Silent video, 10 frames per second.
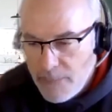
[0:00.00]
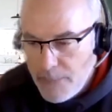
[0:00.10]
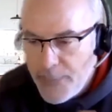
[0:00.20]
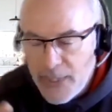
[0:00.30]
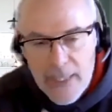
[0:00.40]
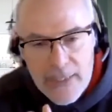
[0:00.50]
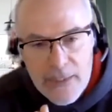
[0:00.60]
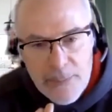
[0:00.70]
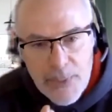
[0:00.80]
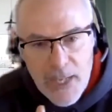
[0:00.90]
built into
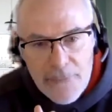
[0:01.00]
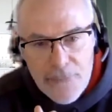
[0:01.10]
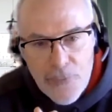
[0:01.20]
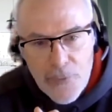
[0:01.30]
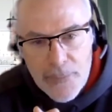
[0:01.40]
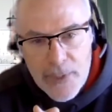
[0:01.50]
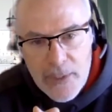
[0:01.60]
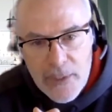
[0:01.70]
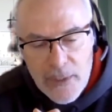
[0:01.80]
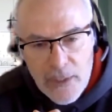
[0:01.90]
the platform,
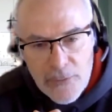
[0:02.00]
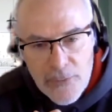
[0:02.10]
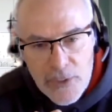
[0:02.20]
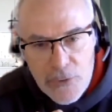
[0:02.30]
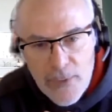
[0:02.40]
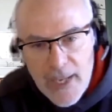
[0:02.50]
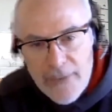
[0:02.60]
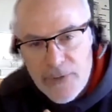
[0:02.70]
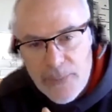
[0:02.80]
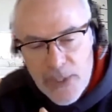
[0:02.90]
that you
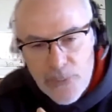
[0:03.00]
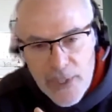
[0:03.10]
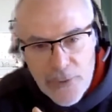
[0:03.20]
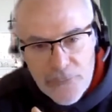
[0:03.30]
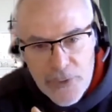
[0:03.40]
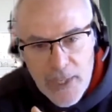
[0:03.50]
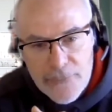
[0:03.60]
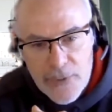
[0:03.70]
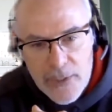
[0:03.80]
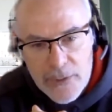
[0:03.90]
have to be aware of it. You have
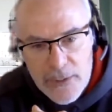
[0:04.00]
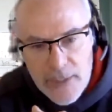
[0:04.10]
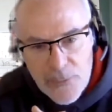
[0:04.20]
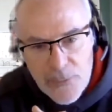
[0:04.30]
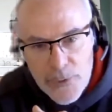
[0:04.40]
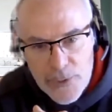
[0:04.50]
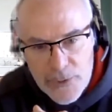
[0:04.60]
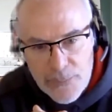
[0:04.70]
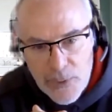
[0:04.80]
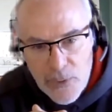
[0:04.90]
to understand what you're
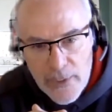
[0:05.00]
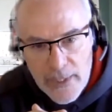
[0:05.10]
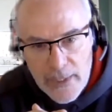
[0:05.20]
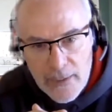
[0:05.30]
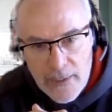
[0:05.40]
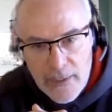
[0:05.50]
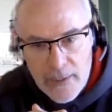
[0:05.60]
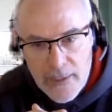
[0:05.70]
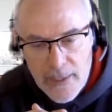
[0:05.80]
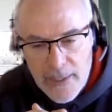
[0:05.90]
deploying
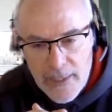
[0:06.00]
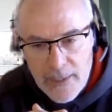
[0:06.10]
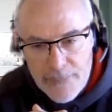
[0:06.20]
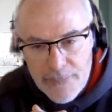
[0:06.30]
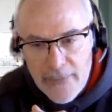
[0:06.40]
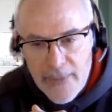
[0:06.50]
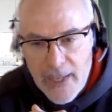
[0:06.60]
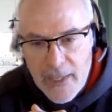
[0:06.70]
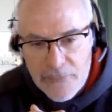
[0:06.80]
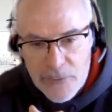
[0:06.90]
at
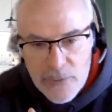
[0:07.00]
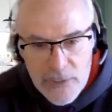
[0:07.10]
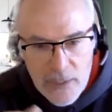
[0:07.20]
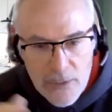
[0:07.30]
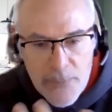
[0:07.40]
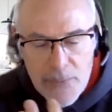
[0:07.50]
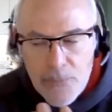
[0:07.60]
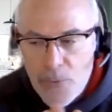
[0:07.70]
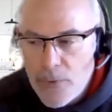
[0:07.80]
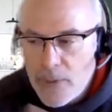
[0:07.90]
that level. So there's a little bit
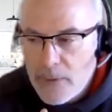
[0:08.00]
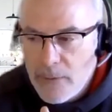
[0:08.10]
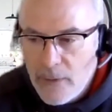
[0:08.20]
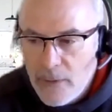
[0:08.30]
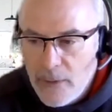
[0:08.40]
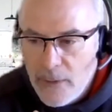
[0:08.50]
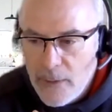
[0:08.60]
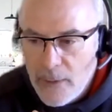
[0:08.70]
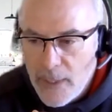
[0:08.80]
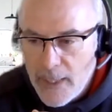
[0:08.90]
more,
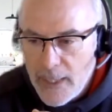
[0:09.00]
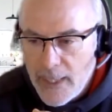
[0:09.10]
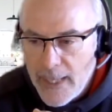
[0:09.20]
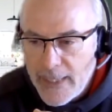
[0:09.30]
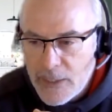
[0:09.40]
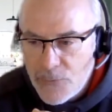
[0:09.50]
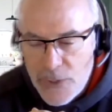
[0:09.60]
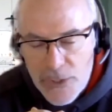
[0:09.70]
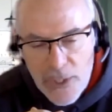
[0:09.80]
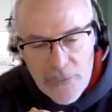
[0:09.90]
I guess,
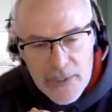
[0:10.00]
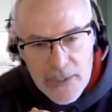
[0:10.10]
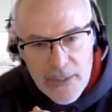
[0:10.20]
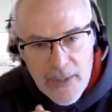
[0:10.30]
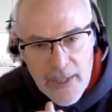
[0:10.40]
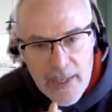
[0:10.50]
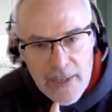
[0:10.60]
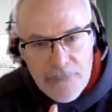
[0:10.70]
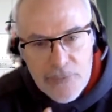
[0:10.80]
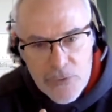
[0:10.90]
reaching out into that
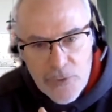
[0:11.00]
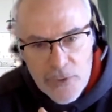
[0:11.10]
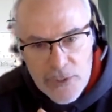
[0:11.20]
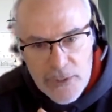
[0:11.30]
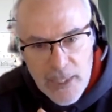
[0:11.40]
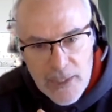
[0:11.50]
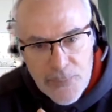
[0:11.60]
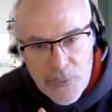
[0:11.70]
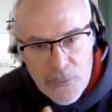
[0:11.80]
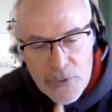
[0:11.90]
infrastructure side
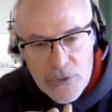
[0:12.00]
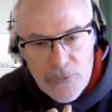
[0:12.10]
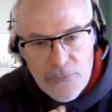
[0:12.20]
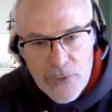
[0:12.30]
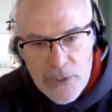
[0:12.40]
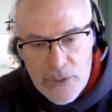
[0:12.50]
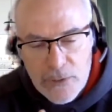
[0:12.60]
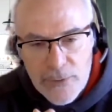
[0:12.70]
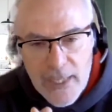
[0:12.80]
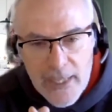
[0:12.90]
approach for you to
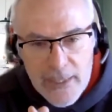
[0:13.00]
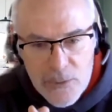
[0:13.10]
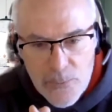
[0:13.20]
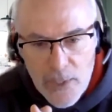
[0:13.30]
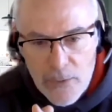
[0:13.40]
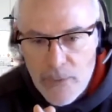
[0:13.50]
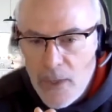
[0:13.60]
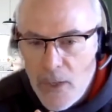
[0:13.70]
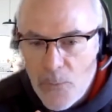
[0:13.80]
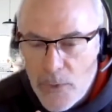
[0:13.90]
look at as well.
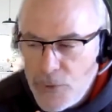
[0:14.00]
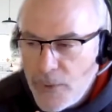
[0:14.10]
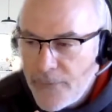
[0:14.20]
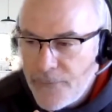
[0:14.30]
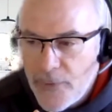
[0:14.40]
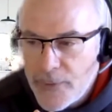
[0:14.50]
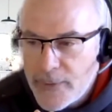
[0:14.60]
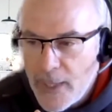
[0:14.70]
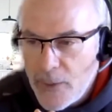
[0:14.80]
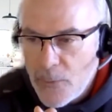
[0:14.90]
Once you get further
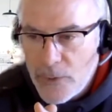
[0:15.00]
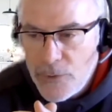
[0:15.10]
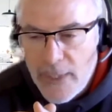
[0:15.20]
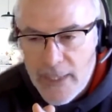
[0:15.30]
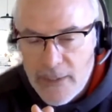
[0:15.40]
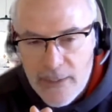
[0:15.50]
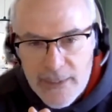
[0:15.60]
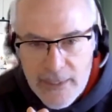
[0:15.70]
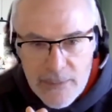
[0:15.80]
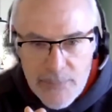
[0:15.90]
down and once you get to the
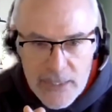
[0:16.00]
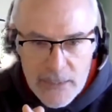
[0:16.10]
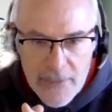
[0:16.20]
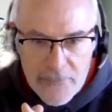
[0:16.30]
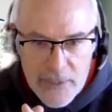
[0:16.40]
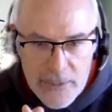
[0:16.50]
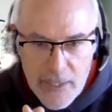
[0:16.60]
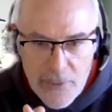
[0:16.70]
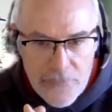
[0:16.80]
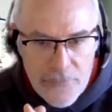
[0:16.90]
database level
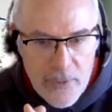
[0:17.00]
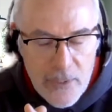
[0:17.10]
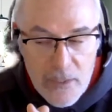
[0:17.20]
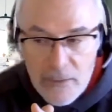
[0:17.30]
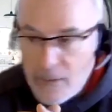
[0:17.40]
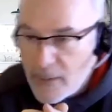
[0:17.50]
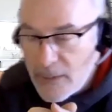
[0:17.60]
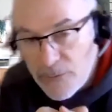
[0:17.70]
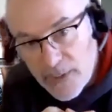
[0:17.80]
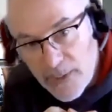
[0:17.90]
itself, there is
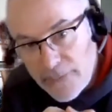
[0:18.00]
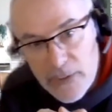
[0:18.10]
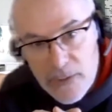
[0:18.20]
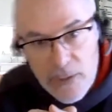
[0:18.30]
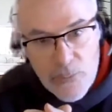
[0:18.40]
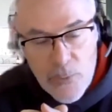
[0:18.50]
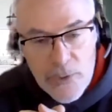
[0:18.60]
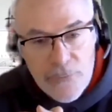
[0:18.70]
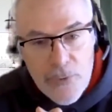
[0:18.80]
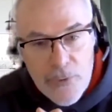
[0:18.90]
no difference. What
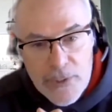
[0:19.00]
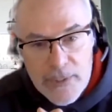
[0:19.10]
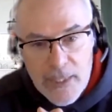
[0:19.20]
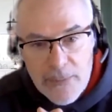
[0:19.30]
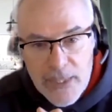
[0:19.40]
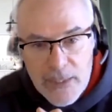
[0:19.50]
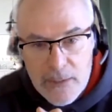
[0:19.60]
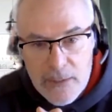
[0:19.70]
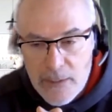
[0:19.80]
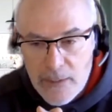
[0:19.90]
you've got in your database
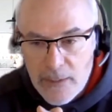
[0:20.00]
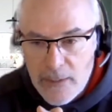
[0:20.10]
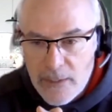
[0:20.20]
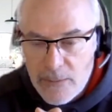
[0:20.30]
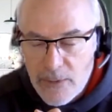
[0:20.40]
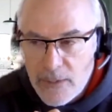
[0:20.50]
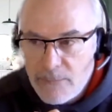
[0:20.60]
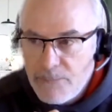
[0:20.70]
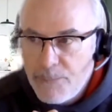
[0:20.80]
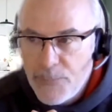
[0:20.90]
is
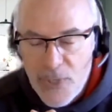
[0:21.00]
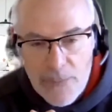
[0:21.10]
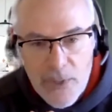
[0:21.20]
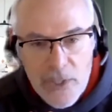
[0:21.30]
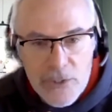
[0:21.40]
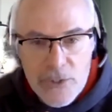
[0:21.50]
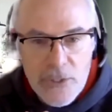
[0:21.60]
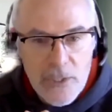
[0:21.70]
pretty much